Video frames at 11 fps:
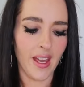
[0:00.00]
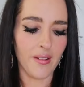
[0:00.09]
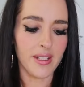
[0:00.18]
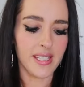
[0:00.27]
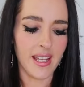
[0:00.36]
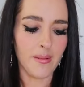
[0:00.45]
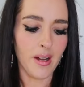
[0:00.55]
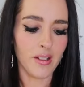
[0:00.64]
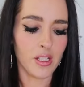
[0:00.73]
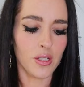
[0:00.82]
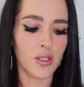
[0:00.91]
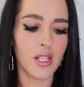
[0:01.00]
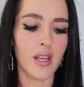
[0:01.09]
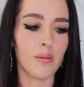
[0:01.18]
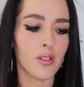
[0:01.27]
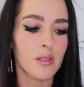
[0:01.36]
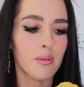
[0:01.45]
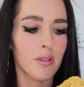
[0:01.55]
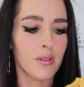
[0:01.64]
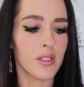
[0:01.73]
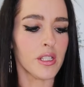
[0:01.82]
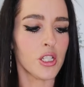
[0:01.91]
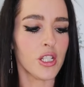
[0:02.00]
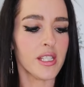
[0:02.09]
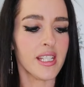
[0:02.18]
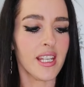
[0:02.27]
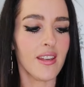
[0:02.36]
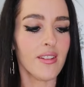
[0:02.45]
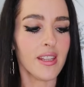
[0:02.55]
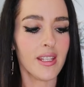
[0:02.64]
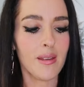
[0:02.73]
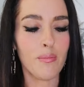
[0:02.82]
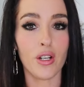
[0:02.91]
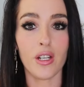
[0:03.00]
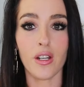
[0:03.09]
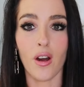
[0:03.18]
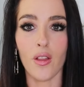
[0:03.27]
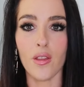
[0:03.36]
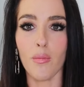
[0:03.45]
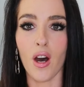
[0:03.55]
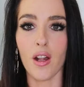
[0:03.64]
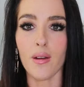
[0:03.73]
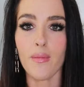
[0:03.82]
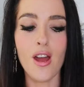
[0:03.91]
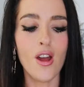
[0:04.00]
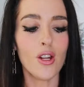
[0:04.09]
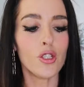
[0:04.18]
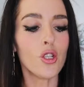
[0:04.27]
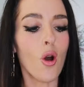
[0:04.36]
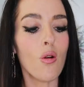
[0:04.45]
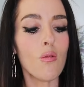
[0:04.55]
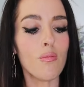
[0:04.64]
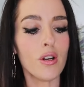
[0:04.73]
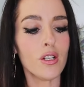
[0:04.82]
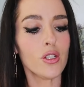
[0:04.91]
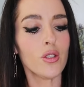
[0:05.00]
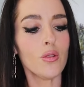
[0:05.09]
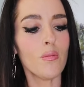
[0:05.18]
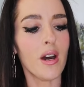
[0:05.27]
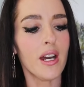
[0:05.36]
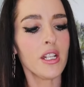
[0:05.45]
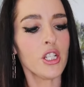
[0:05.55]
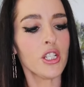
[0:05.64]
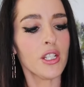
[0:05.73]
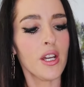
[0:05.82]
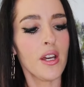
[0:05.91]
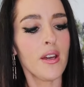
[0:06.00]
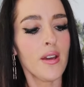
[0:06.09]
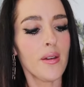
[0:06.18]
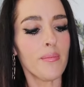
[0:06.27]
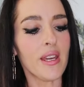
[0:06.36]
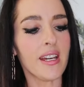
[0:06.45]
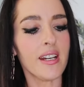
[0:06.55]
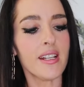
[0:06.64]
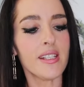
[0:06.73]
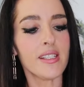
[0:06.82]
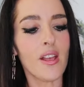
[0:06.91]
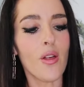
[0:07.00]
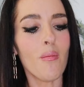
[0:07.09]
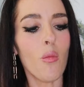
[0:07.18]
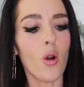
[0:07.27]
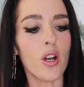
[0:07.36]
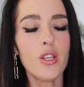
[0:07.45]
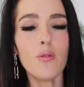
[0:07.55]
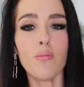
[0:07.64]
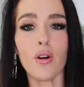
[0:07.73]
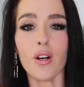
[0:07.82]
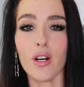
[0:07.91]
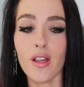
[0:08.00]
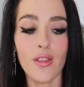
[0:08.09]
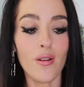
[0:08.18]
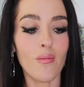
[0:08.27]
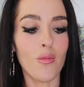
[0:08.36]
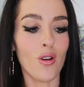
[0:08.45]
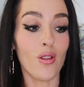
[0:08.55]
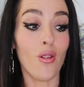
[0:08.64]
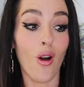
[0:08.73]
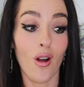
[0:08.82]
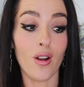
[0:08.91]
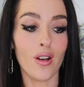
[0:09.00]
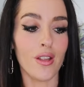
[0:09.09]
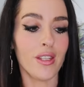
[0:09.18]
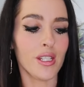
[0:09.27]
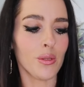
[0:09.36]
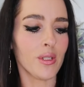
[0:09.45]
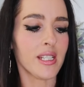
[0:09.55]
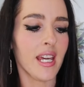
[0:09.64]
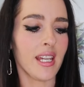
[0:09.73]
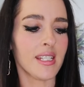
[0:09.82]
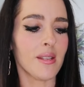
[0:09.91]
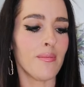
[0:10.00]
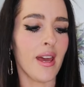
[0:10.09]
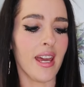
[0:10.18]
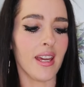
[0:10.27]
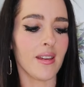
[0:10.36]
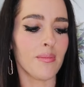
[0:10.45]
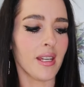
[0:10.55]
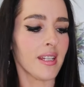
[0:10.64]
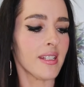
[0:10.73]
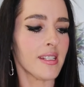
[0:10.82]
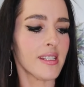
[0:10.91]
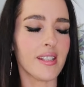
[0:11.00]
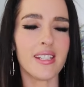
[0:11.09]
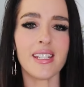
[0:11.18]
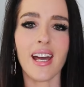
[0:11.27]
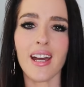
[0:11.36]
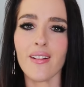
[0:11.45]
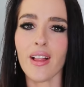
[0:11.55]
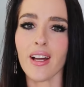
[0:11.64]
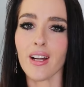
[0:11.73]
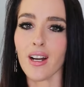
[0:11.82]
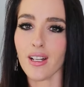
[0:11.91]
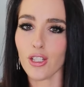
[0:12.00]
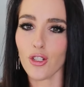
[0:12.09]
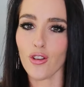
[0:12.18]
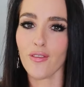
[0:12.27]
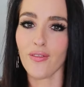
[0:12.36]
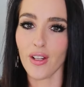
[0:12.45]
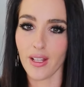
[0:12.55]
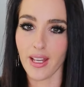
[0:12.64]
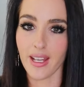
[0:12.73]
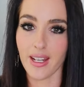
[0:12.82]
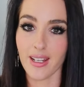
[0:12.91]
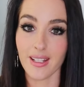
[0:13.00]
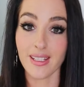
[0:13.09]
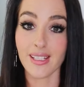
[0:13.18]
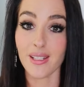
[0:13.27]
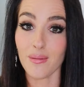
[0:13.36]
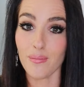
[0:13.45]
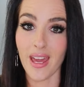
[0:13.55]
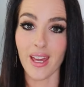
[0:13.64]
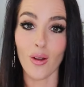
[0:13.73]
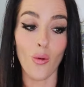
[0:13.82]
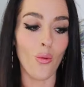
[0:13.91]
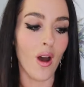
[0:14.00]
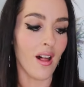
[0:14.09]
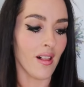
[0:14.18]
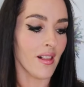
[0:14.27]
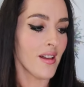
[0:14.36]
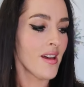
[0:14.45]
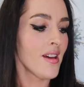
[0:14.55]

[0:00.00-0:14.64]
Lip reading: I would say about 2 tablespoons. Just evenly put it on the bottom. Don't put too much because the more you put, the more longer this will take to bake because this is kind of like a custard filling and it needs to bake well.